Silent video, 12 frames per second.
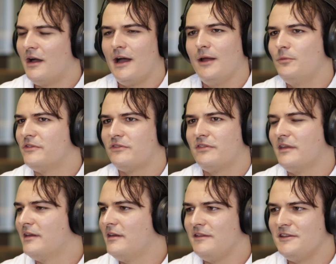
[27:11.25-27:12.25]
I was
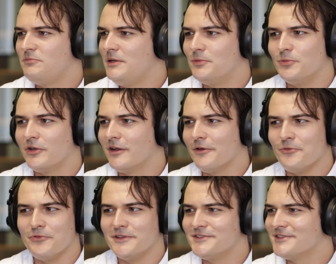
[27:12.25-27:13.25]
thinking these people were going to
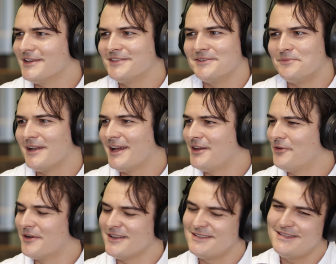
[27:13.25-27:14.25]
rinse us and be like, you
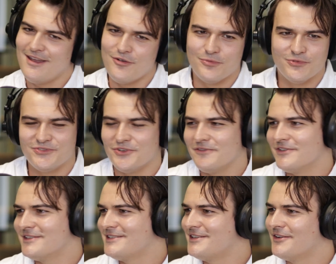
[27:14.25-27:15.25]
got a terrible
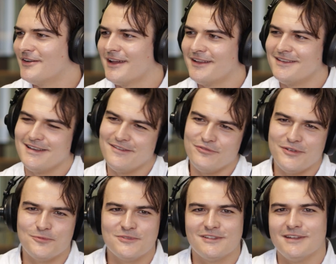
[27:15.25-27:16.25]
service, like
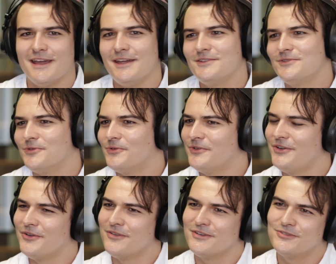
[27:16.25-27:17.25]
delivery was late, or,
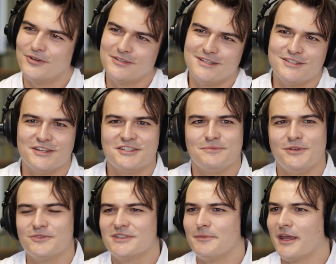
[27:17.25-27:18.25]
the doctor judged
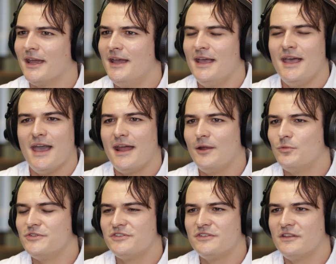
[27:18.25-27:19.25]
me or something. And it
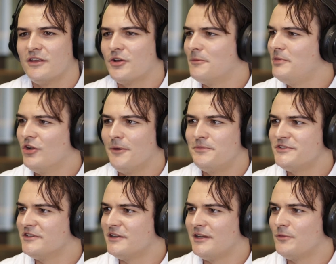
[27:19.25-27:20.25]
was the complete
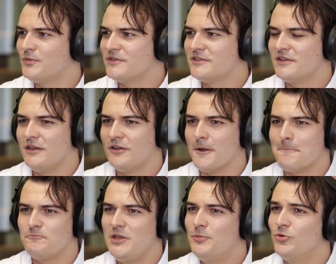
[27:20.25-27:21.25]
opposite. It was,
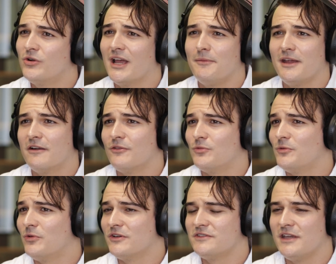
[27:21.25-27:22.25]
people coming out of the
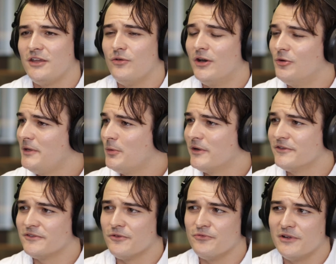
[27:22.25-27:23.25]
woodwork saying, you helped me when I
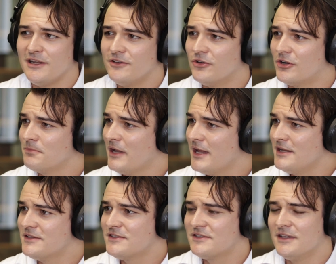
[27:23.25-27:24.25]
was in a really dark
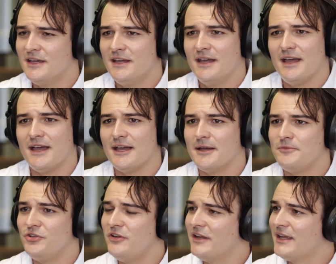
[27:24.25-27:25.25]
place.
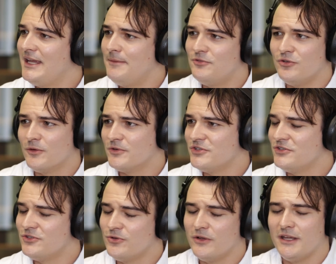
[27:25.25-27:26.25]
You need to keep doing what
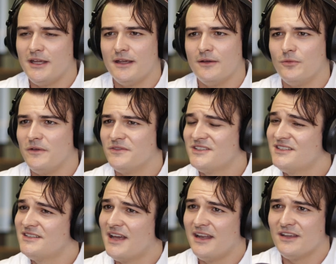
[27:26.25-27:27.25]
you're doing. We have
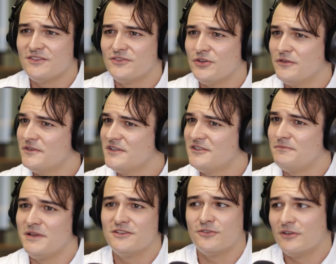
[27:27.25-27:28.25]
stunning service,
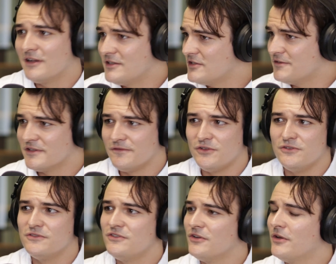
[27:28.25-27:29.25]
best online service I've
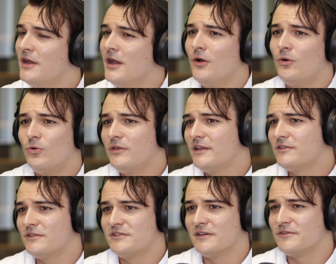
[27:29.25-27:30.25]
used, all that
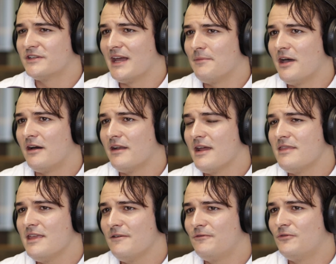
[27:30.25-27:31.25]
sort of stuff has come out,
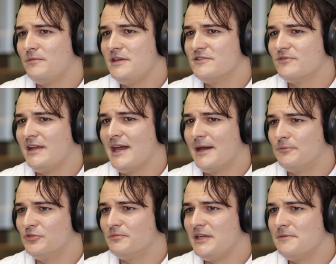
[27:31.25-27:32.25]
and that for me has really
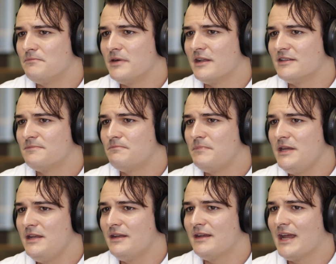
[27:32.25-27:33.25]
humbled me. But it's
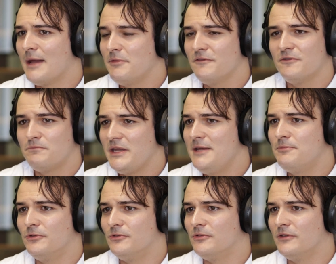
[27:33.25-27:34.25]
been coming from
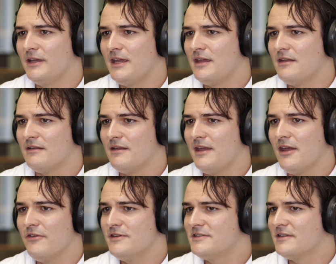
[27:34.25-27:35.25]
people in
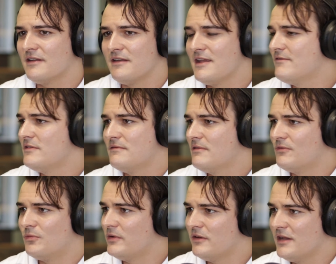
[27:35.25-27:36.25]
areas that I never
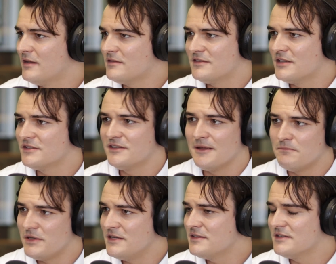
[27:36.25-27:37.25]
thought we'd hit, such as
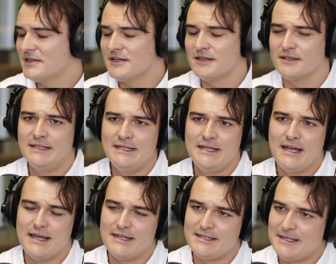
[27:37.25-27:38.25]
Tembisa,
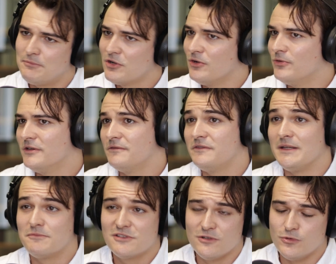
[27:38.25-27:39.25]
Diepkloof,
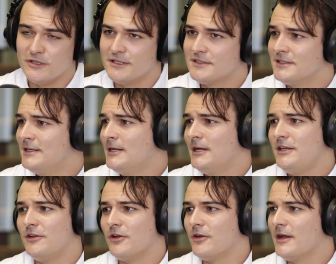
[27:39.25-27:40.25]
Diepsloot,
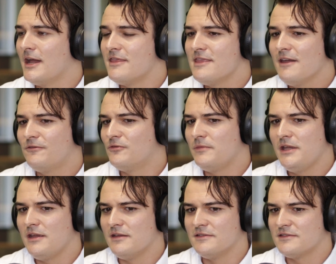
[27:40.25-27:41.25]
and that for
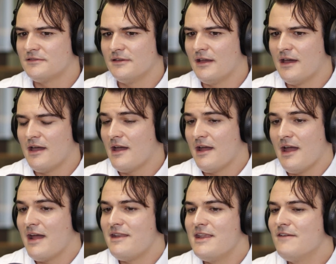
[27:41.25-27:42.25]
me is,
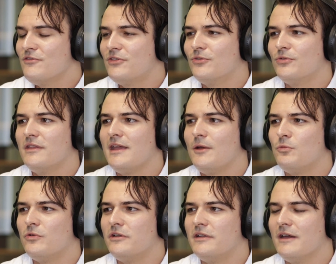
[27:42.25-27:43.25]
I never thought it
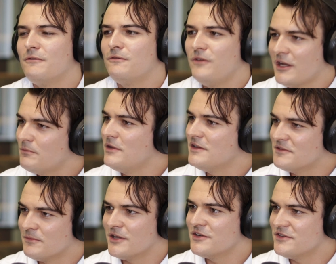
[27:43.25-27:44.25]
would affect me as
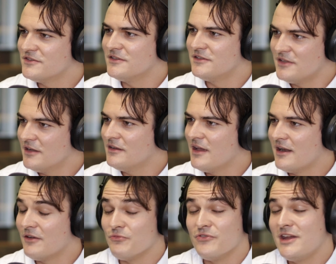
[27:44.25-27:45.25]
much as it did.
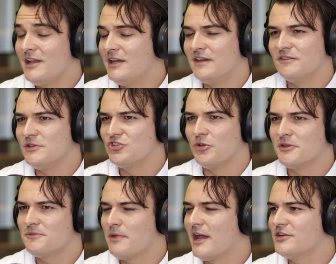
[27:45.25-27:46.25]
And it really gives me so
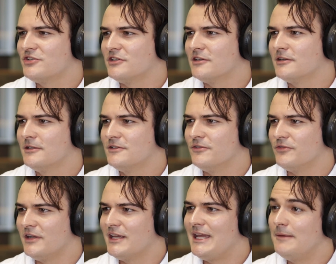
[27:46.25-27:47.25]
much passion to
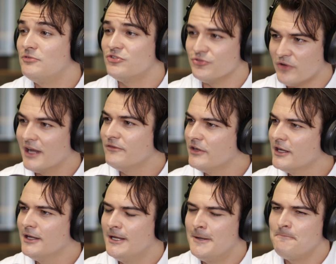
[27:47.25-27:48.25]
really keep
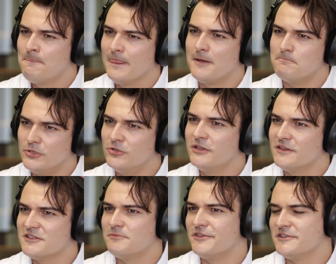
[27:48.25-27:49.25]
driving and building
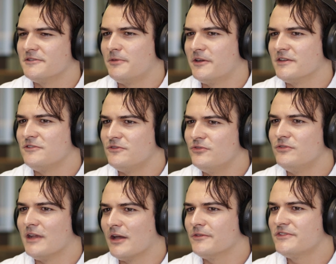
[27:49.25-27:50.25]
this business, because I do
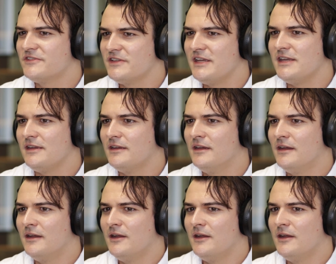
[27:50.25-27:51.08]
now see